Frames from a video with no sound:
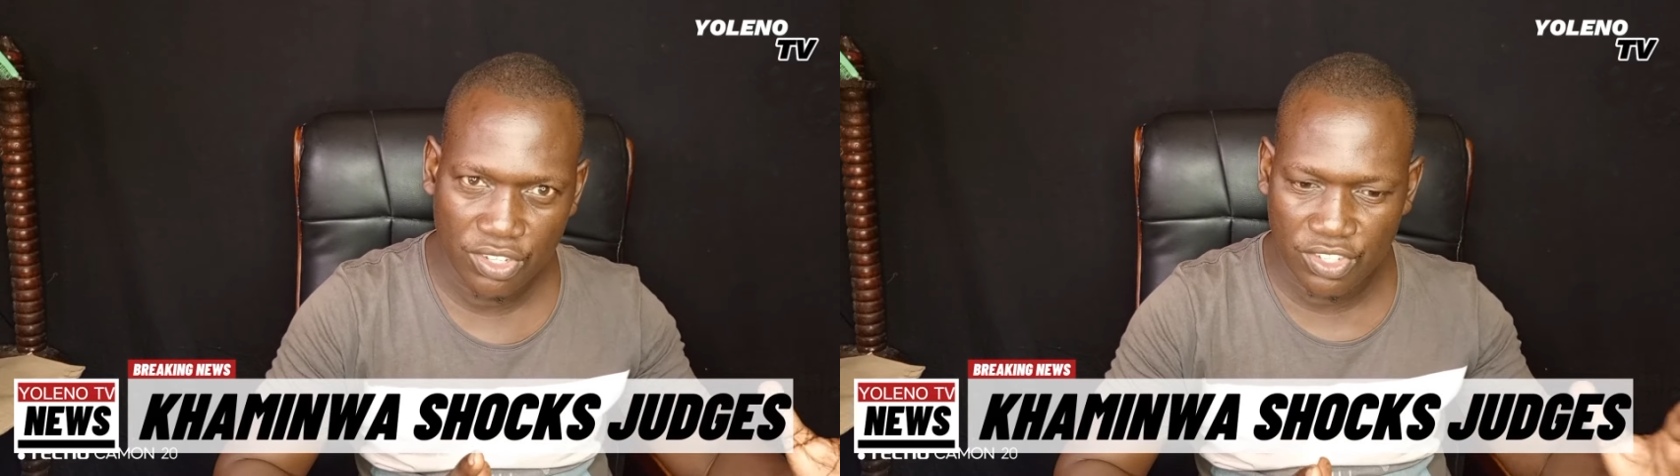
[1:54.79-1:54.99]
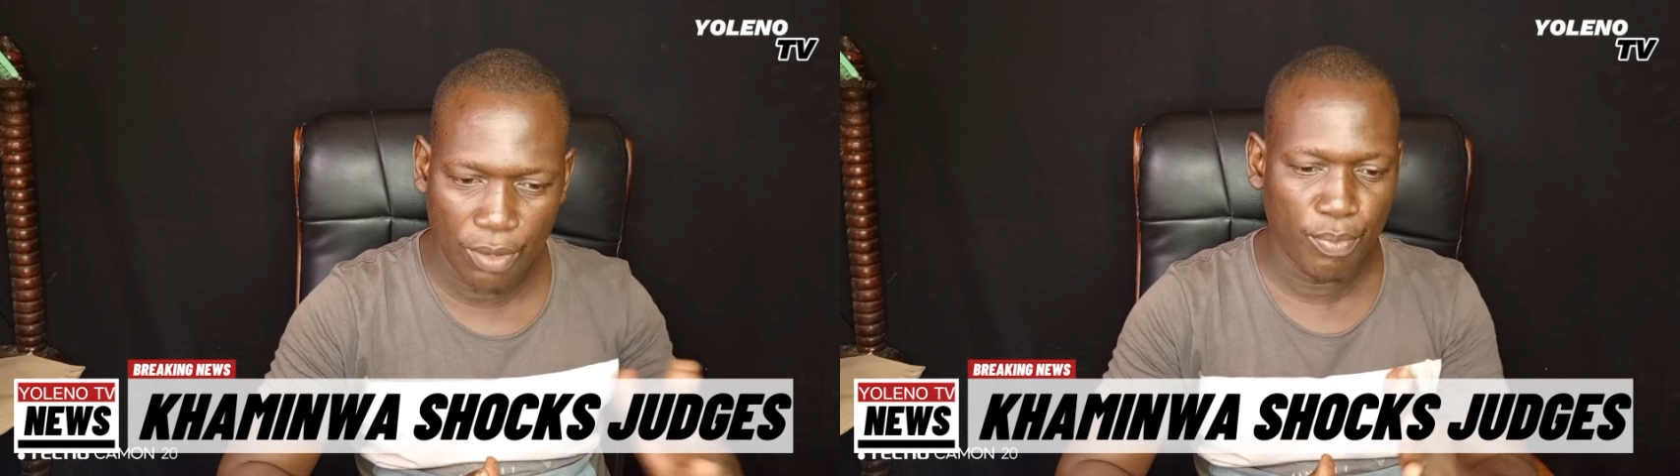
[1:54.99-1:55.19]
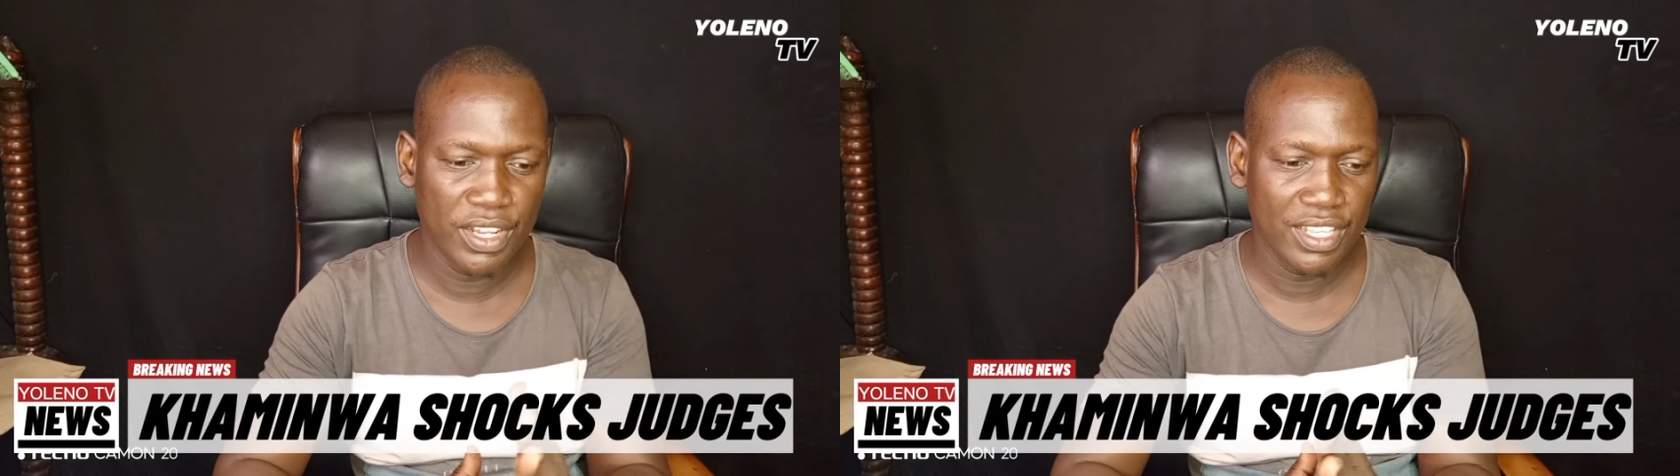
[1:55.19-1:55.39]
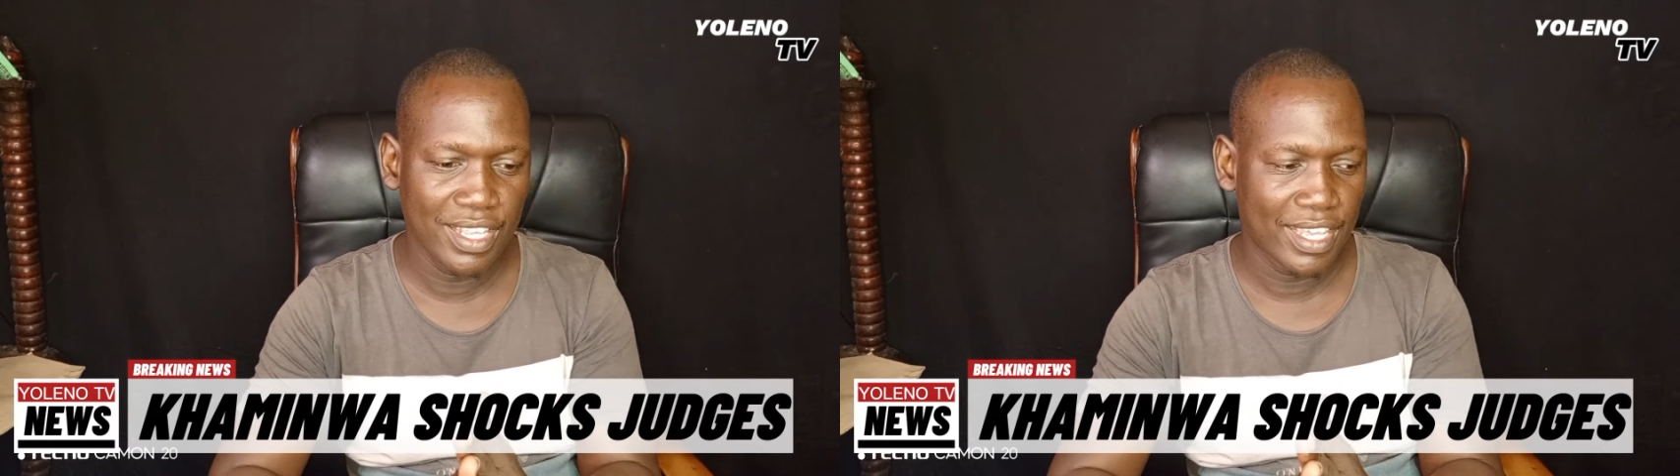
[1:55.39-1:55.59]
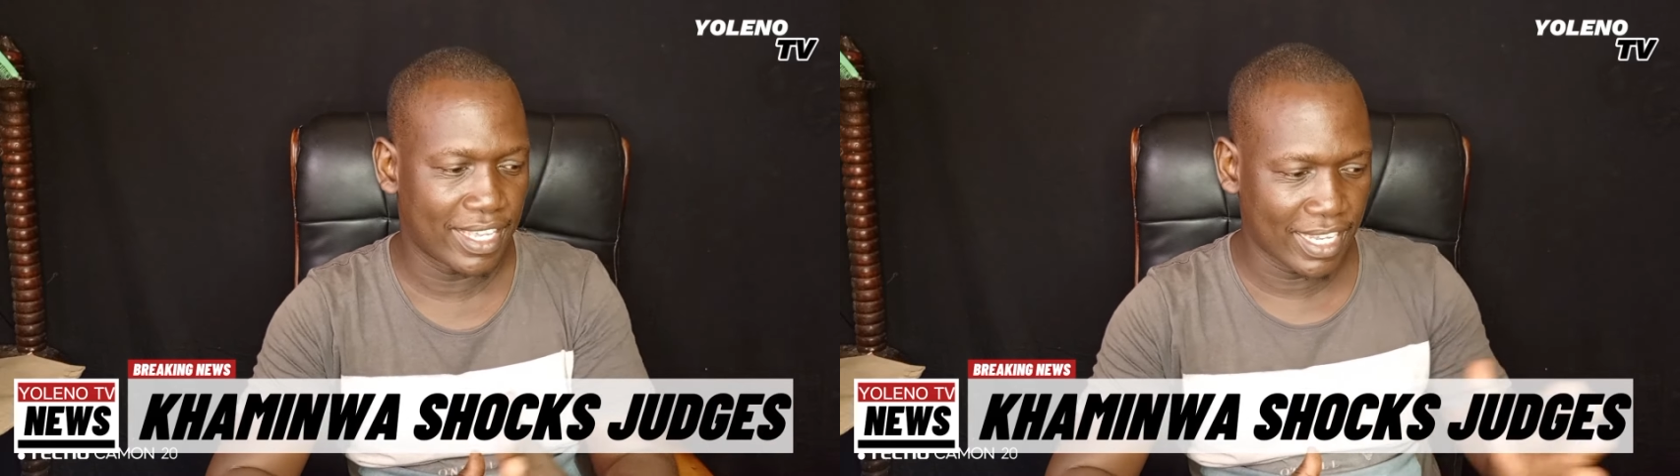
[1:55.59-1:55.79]

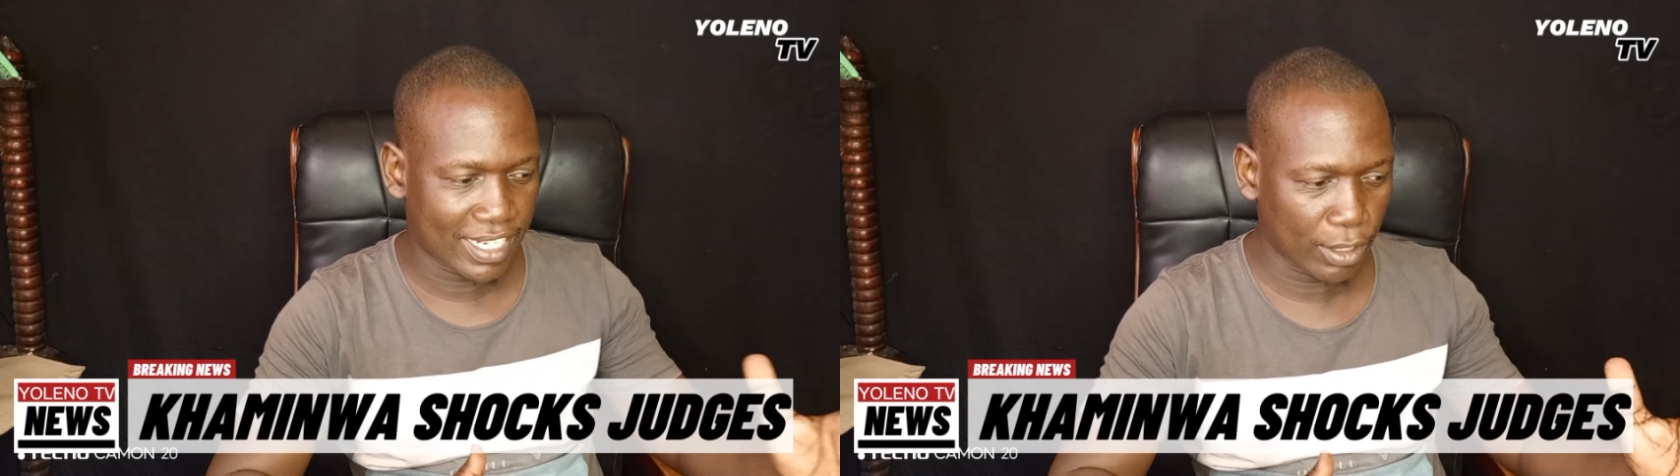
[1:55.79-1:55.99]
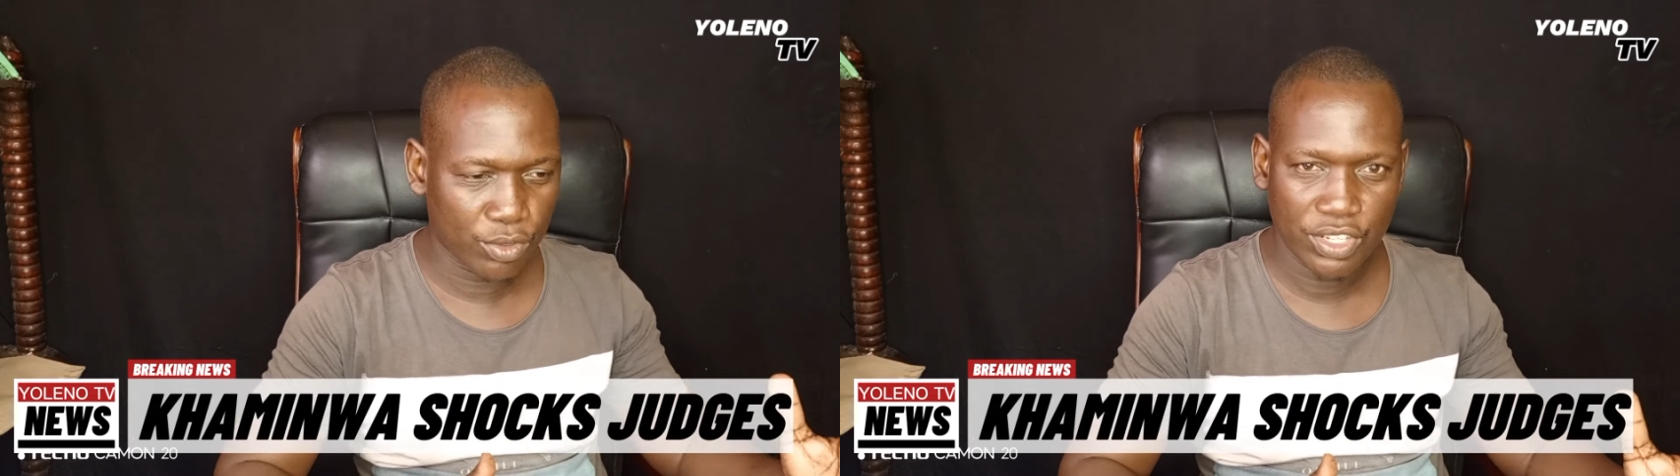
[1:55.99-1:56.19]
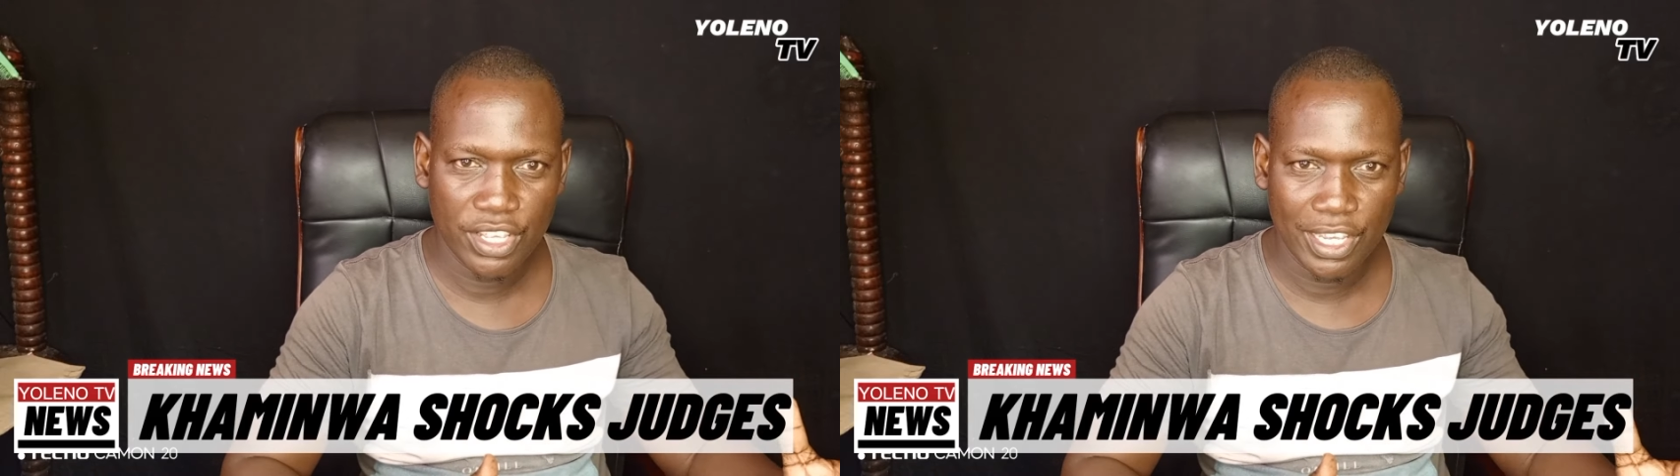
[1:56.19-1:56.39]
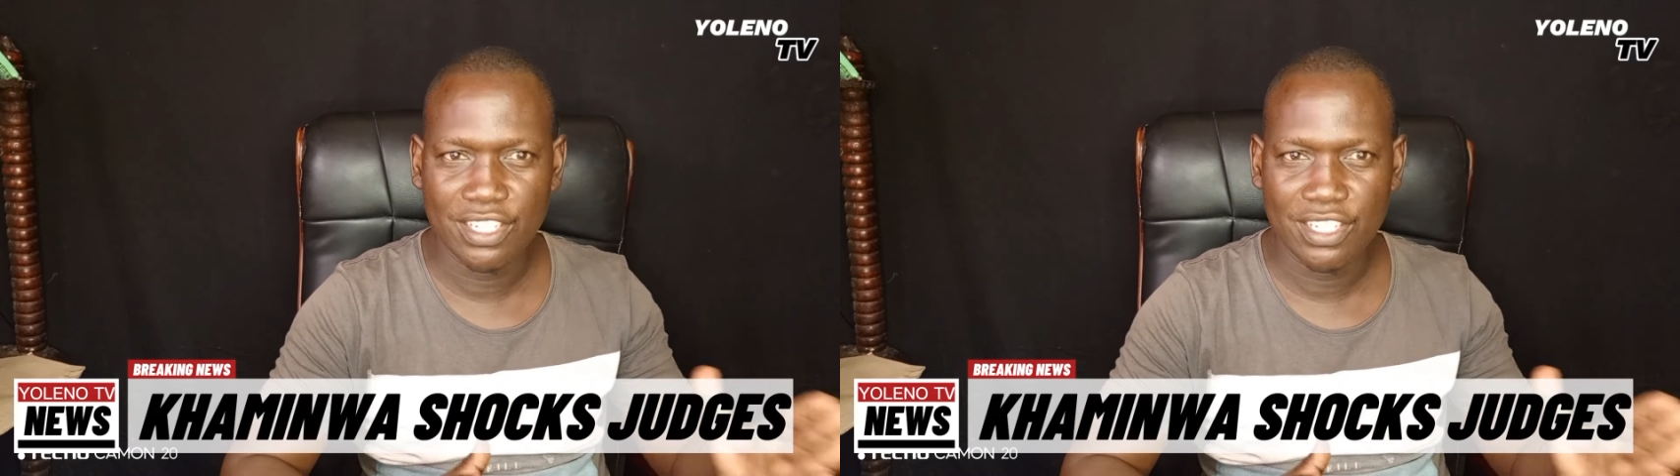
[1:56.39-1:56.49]
Simply get out.